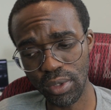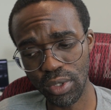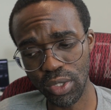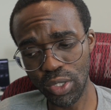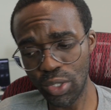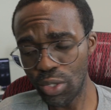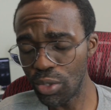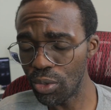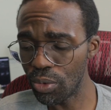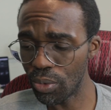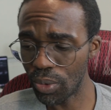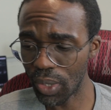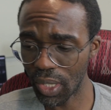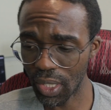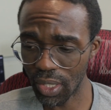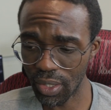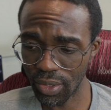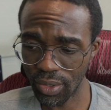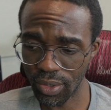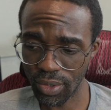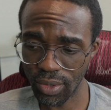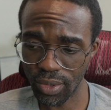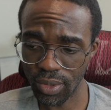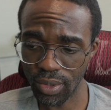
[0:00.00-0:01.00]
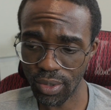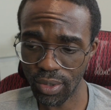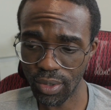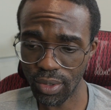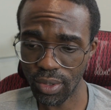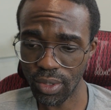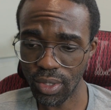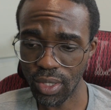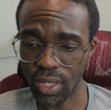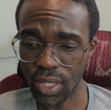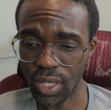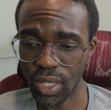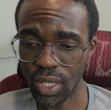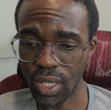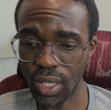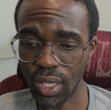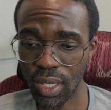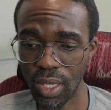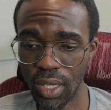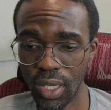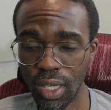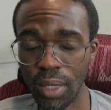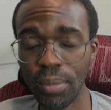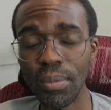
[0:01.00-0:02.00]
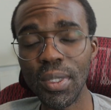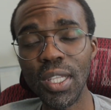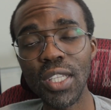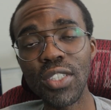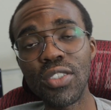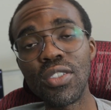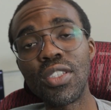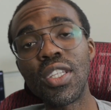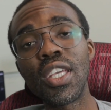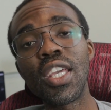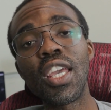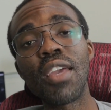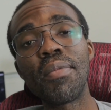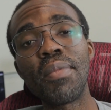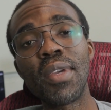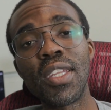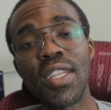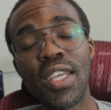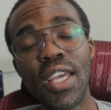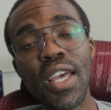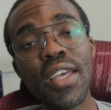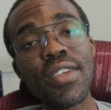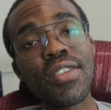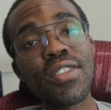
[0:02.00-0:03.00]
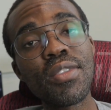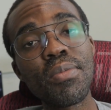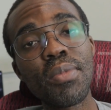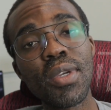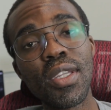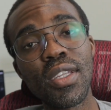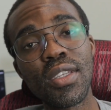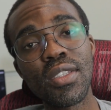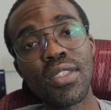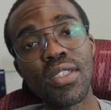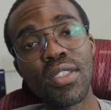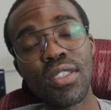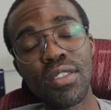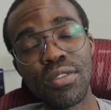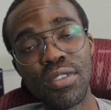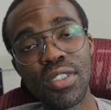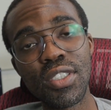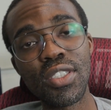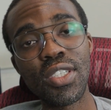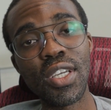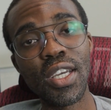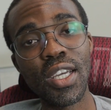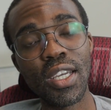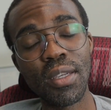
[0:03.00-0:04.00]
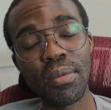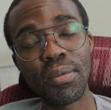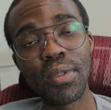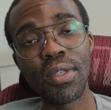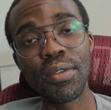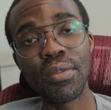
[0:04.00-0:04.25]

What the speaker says: 2 weeks. They gave me an estimated delivery time